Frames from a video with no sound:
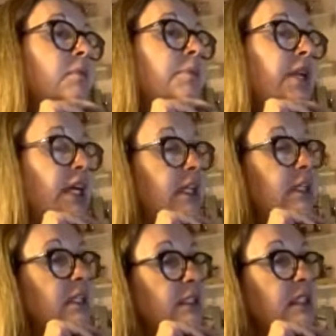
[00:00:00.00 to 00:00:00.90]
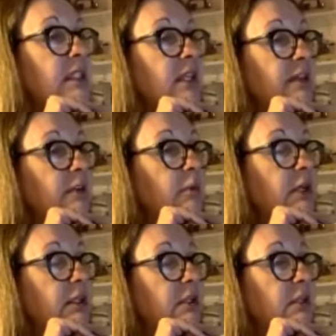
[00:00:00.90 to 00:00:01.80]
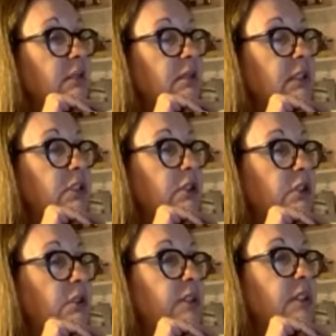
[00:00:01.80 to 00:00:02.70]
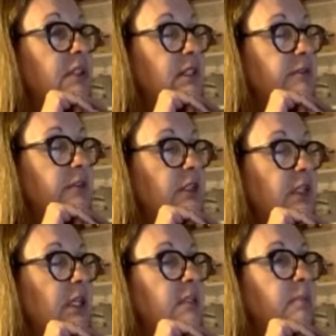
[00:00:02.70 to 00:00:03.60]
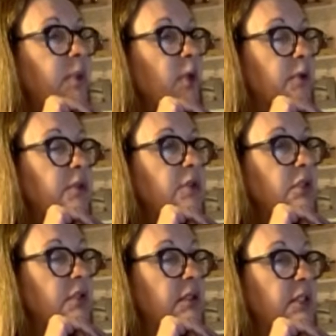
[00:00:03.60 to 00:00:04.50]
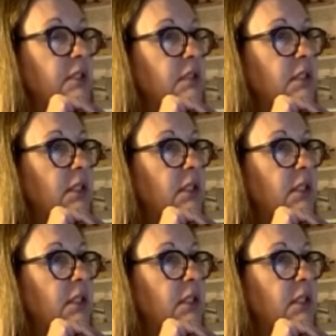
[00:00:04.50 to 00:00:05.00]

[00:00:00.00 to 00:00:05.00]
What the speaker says: Brian, there is another one that she's got that's different. It has boxed corners.